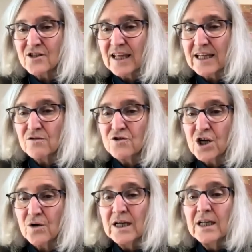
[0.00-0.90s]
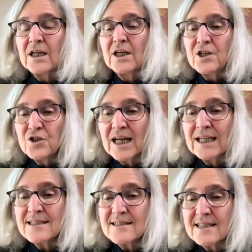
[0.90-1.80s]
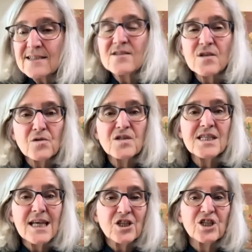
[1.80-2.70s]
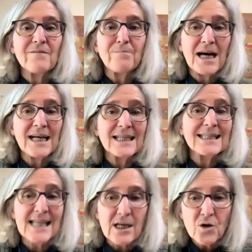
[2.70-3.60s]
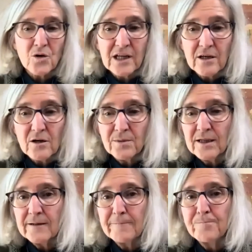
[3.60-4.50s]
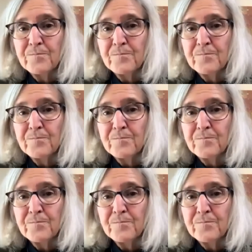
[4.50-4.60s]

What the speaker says: Thank you, Joe. United States Association of Body Psychotherapy